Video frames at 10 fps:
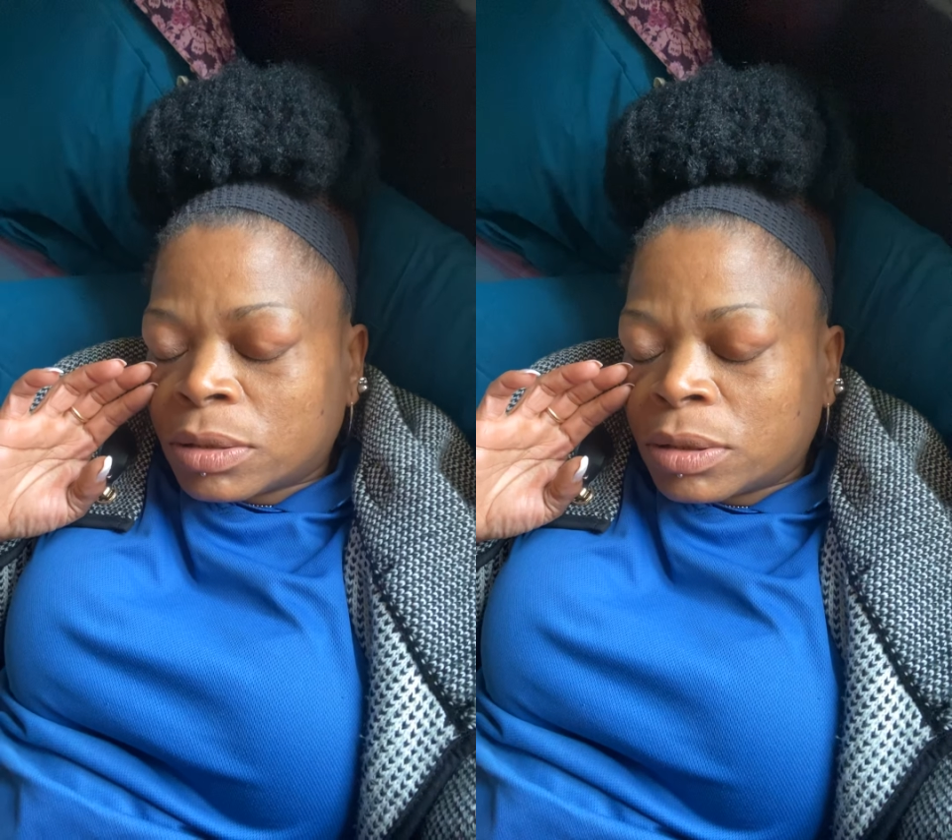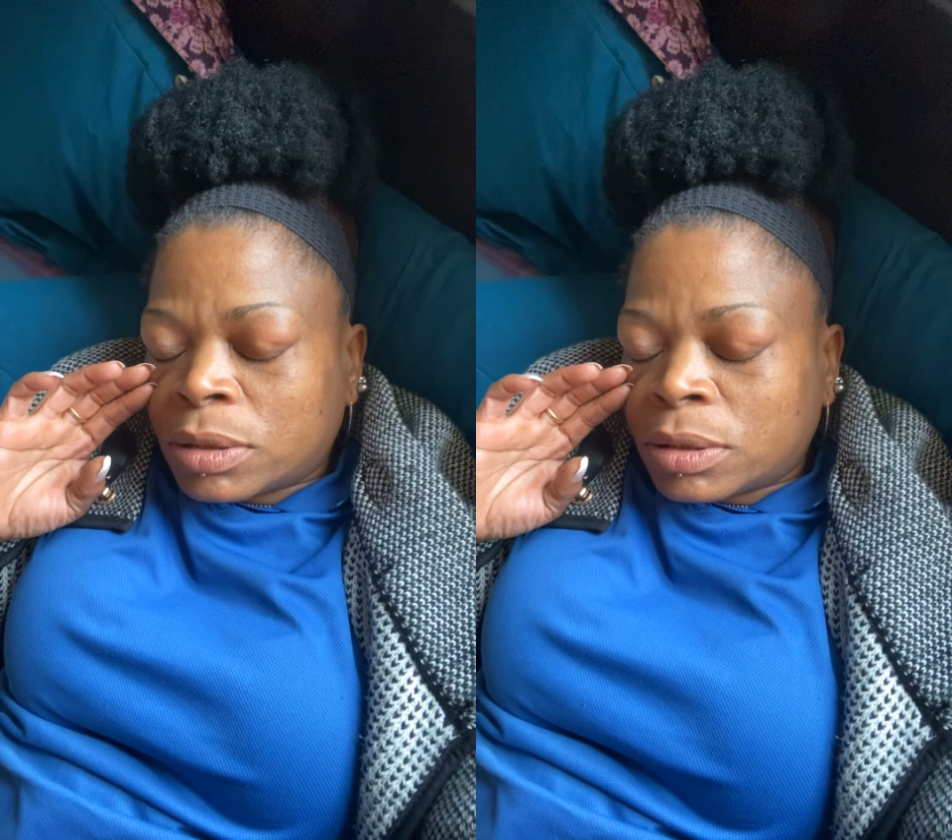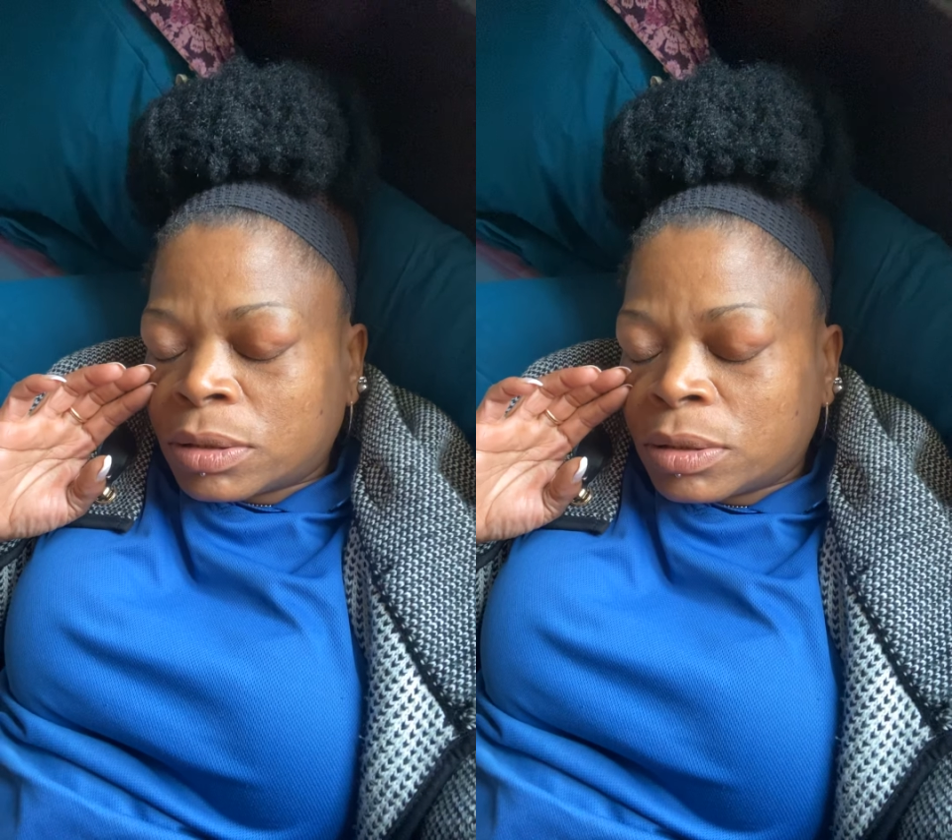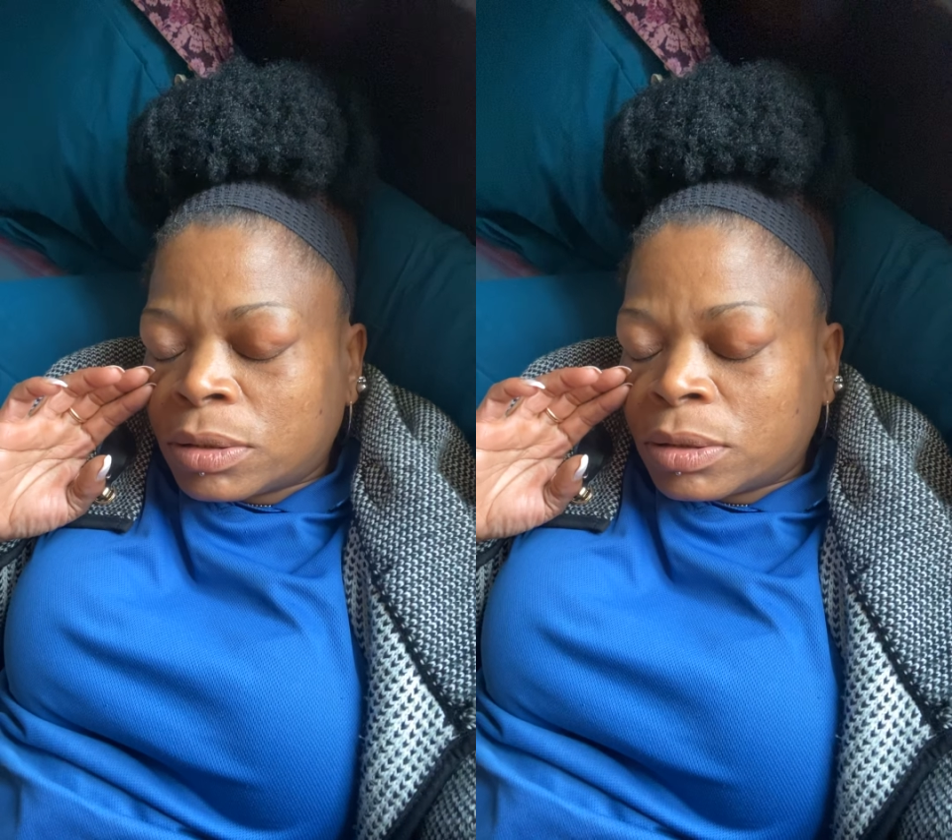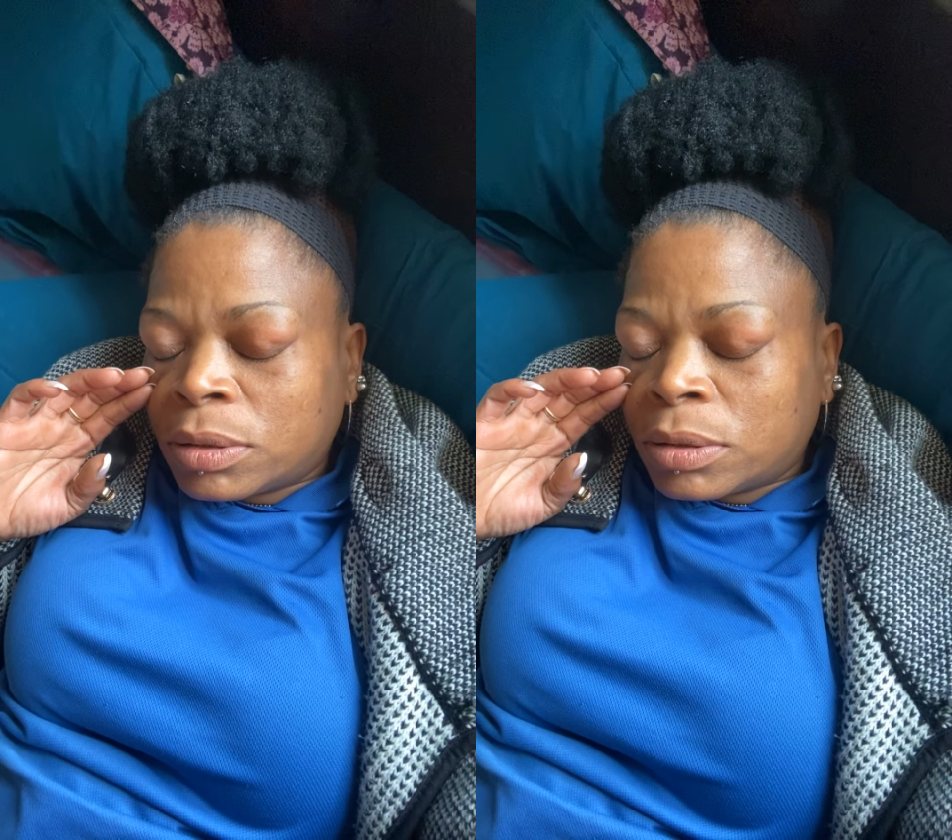
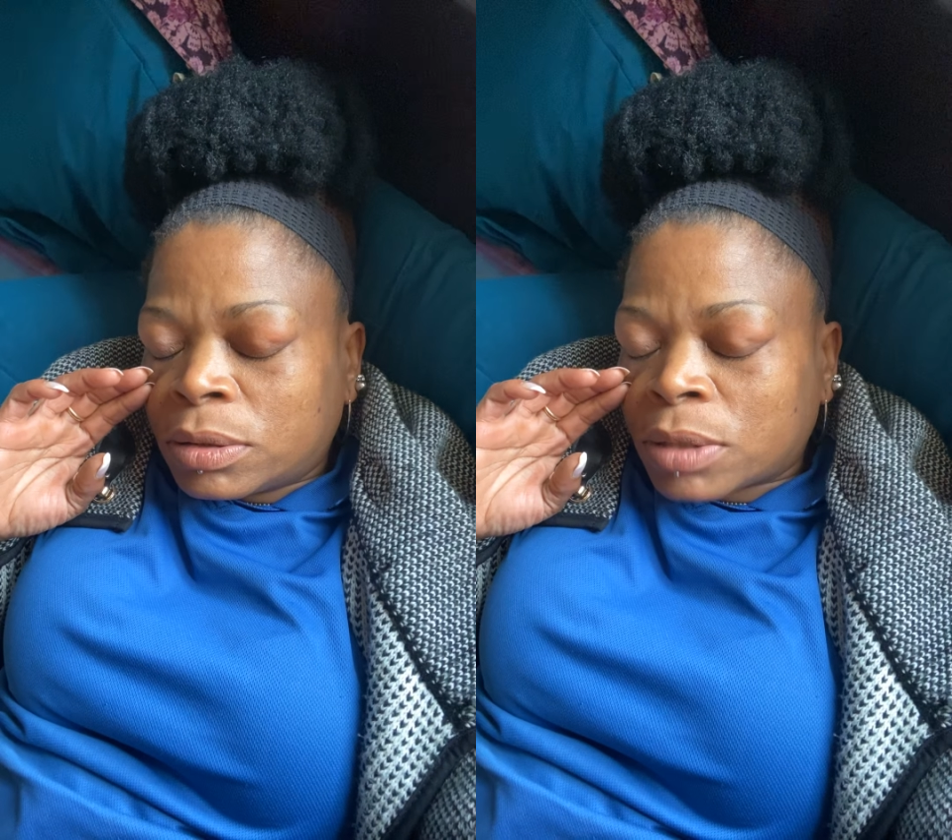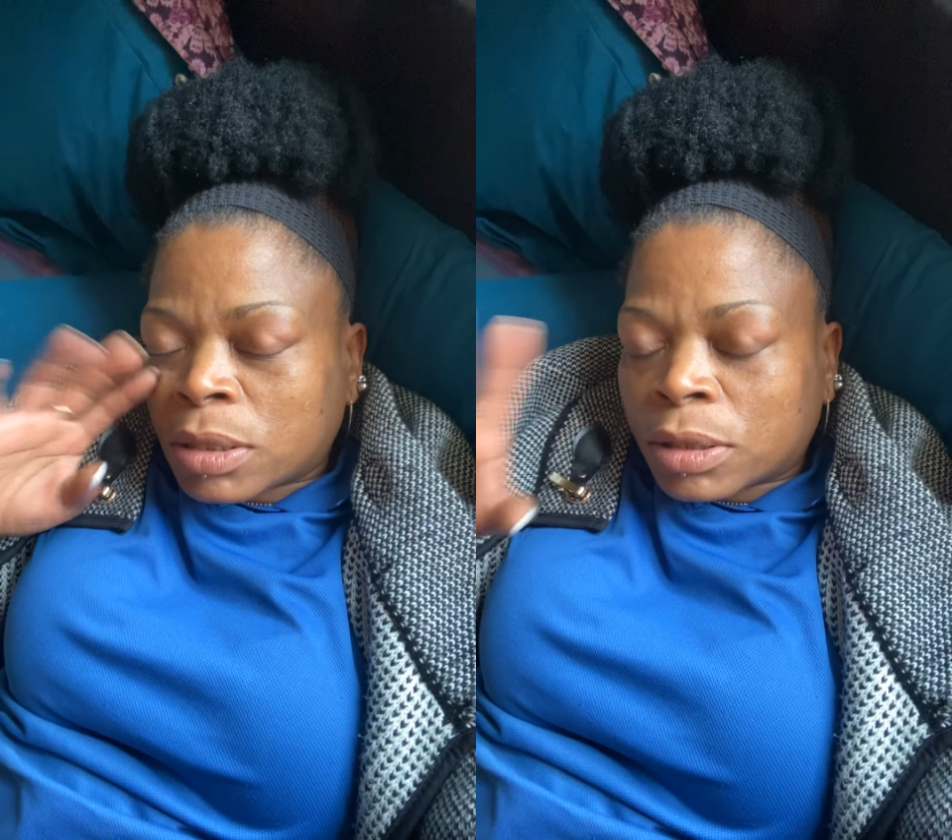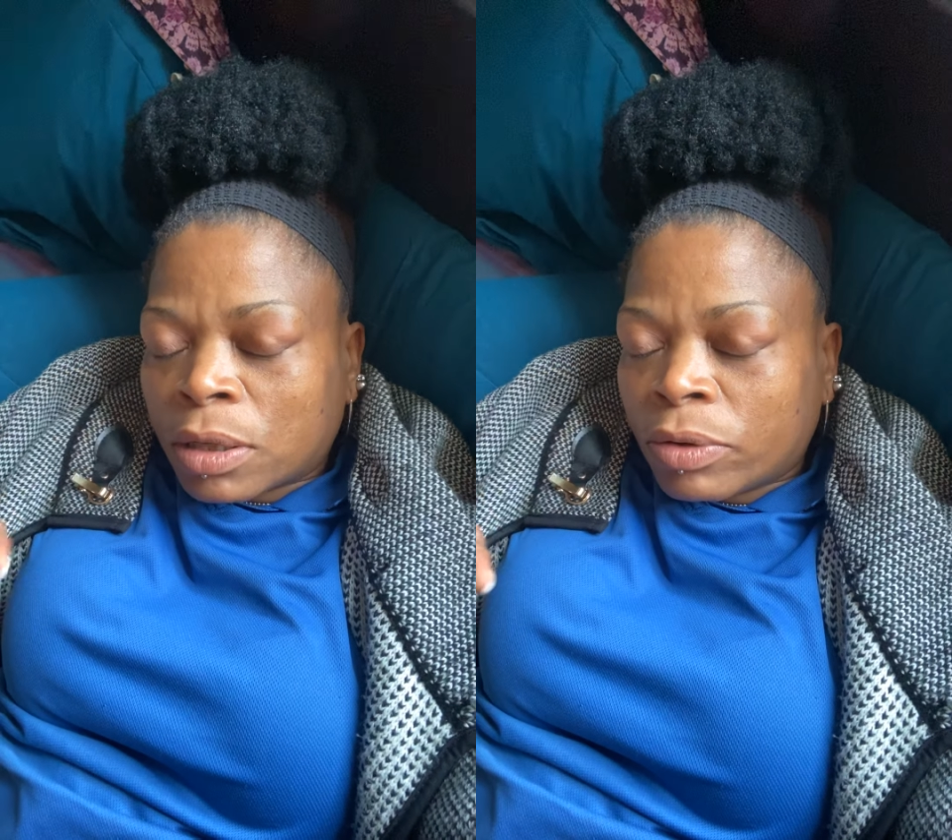such a